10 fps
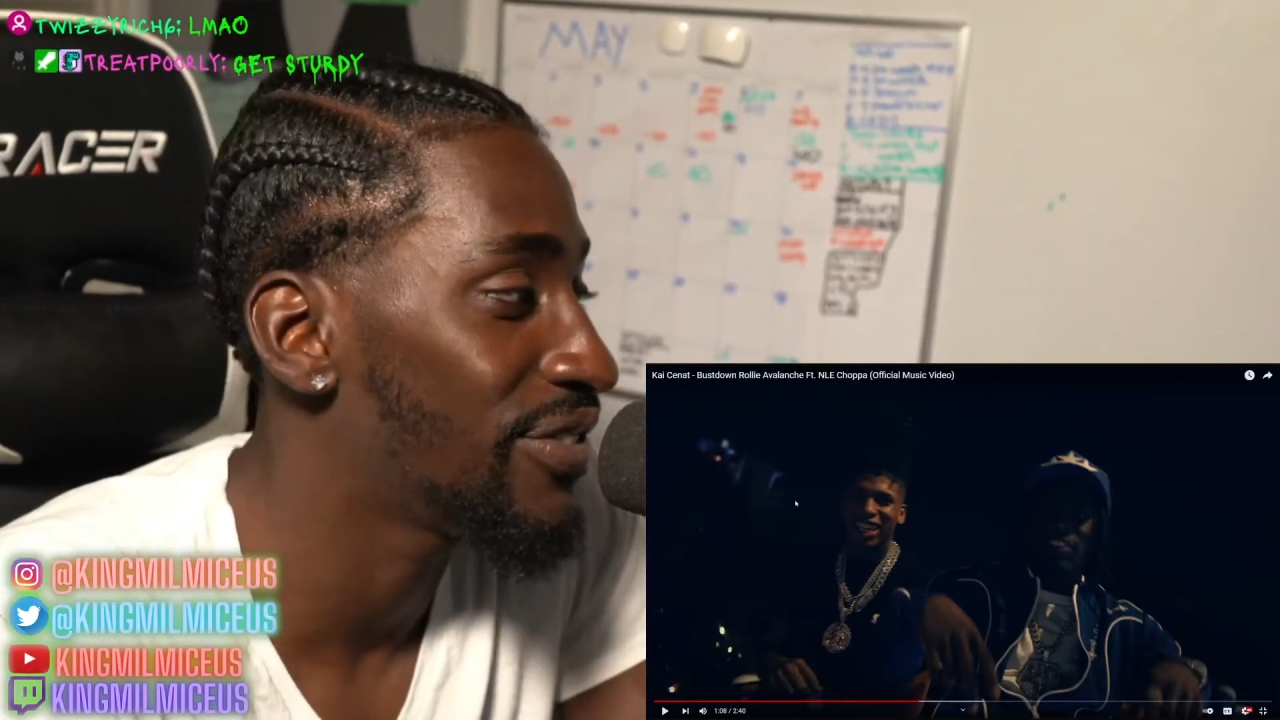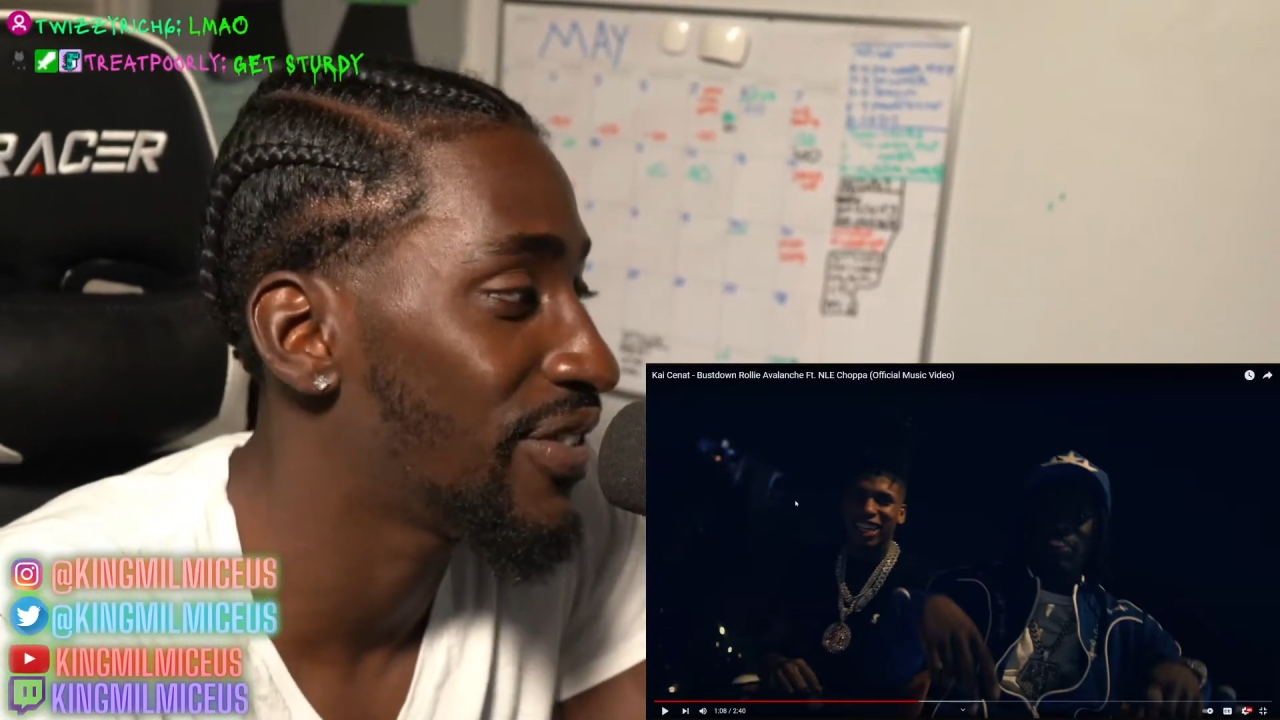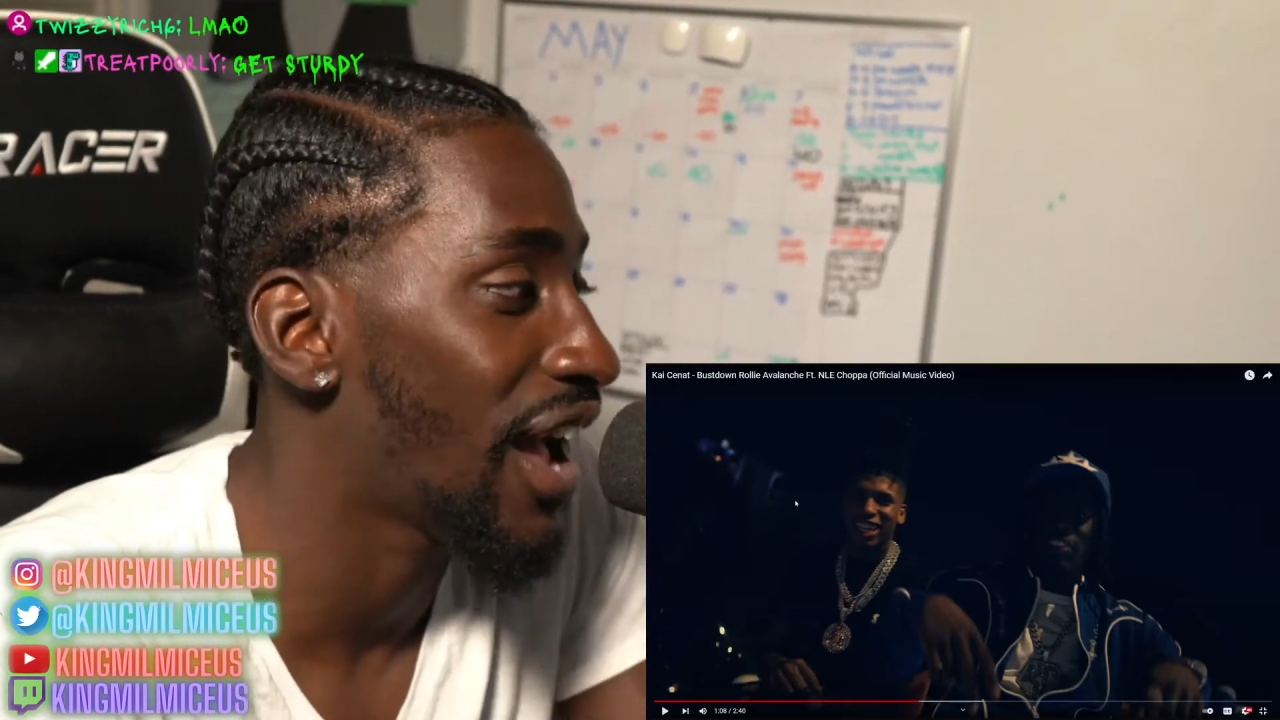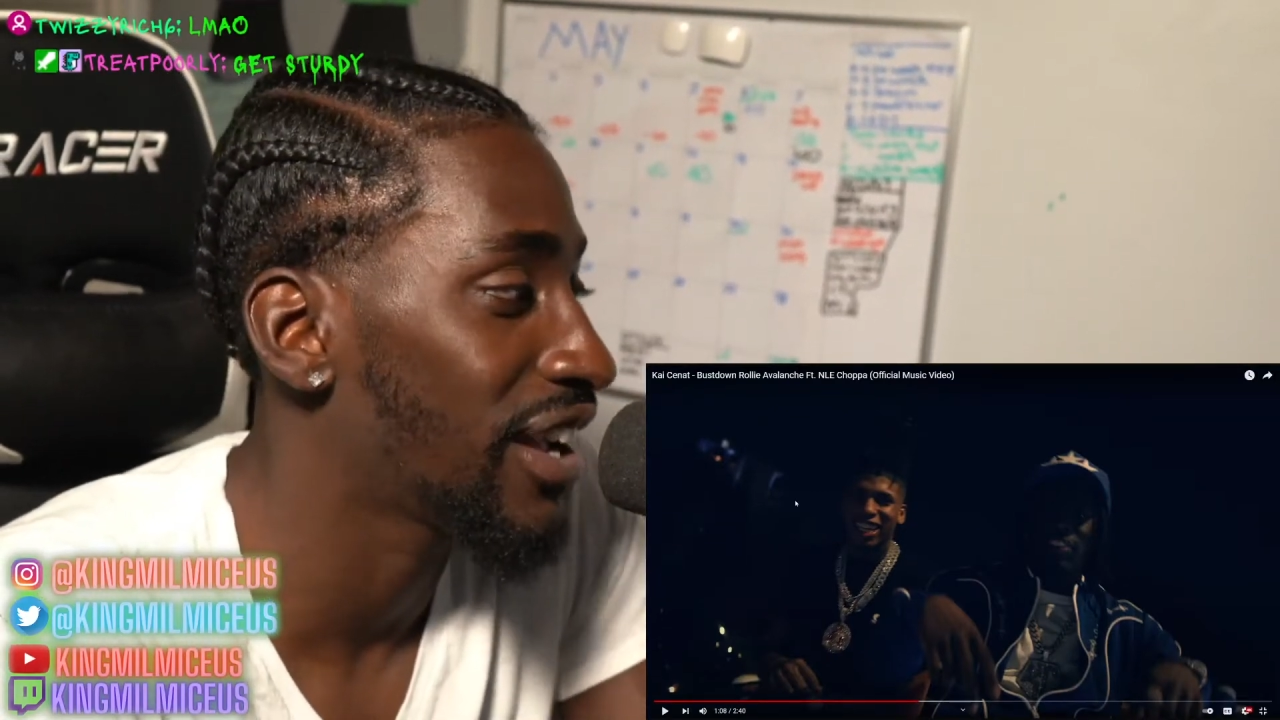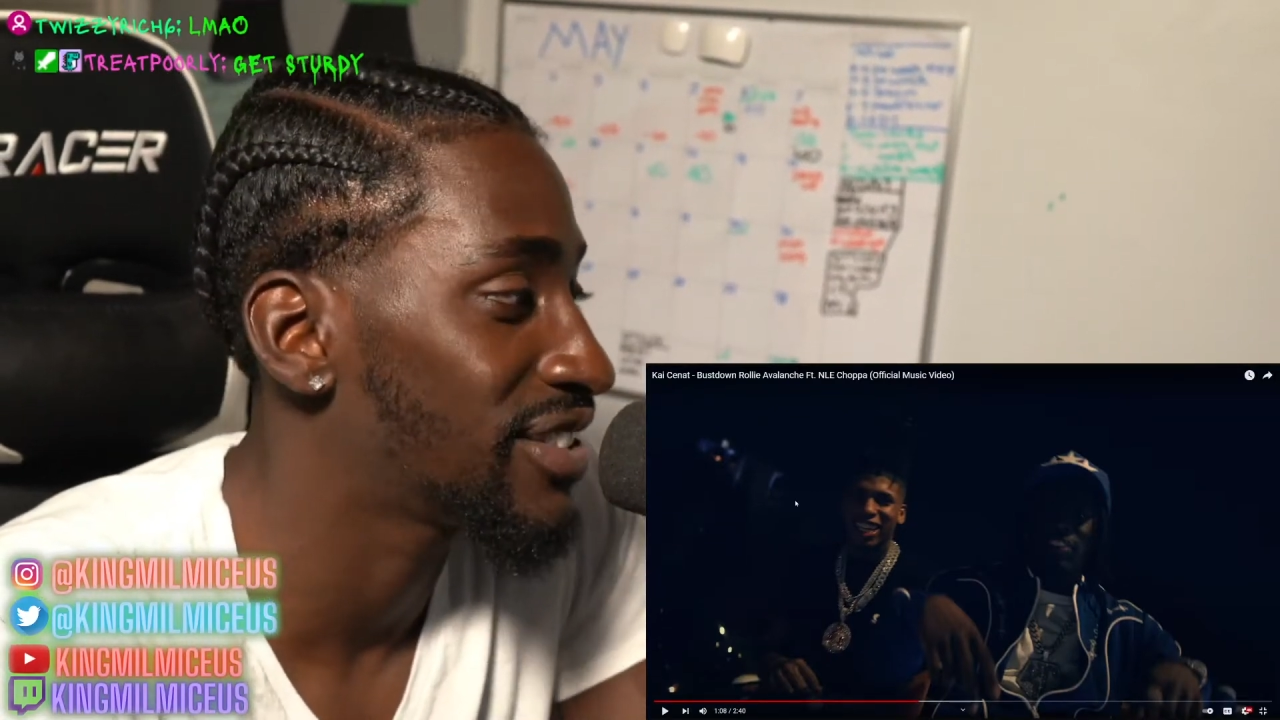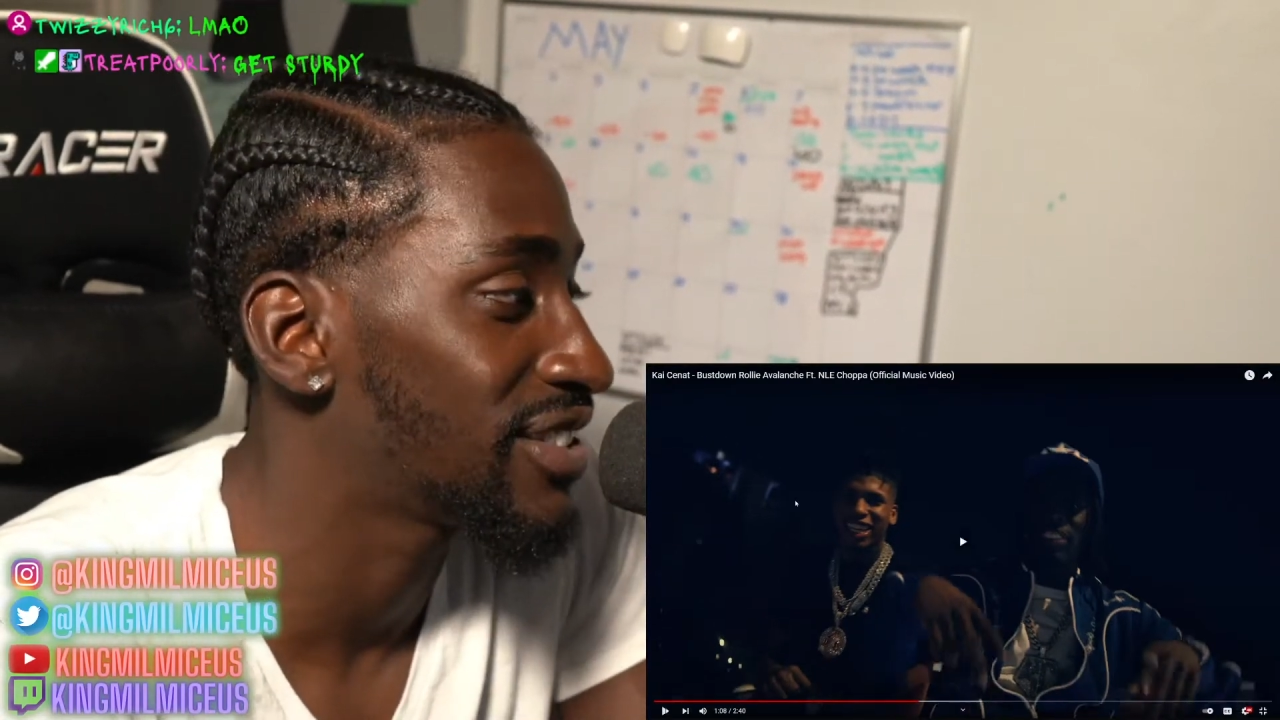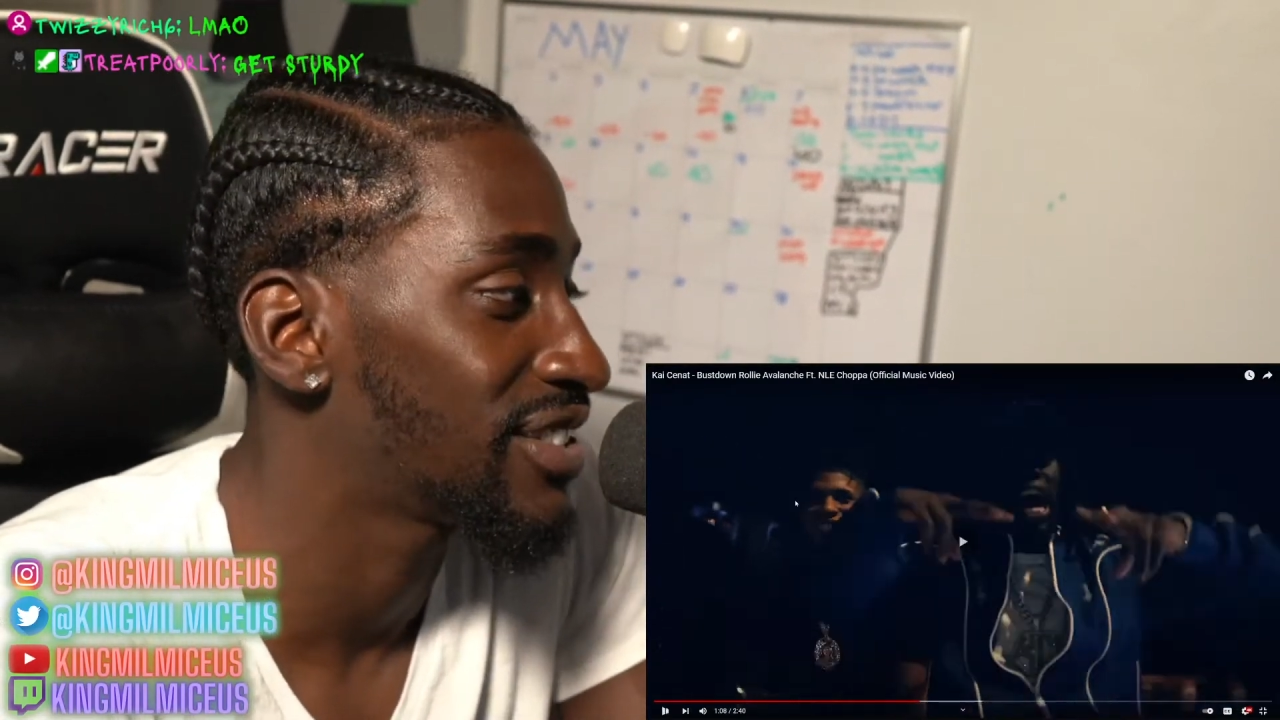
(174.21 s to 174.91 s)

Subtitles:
Facts.